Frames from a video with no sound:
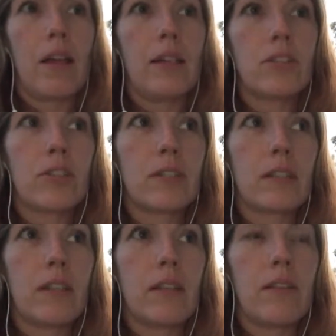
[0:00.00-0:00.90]
it's
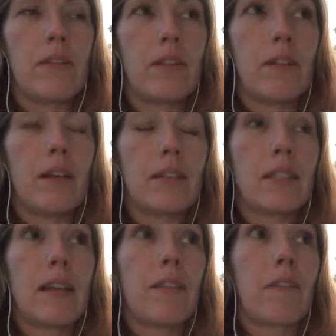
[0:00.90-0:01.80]
just, I'd
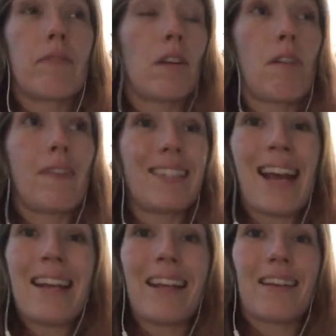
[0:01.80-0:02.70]
say I can't find
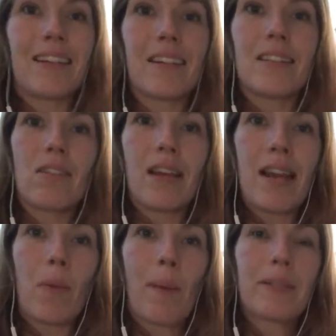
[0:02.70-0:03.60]
any guidance on
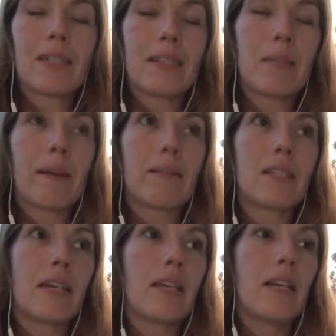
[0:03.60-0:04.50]
any websites
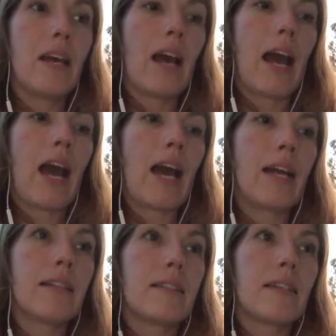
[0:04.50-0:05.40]
about it,
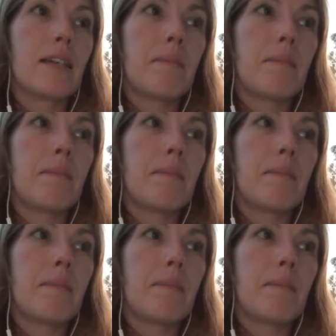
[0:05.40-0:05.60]
and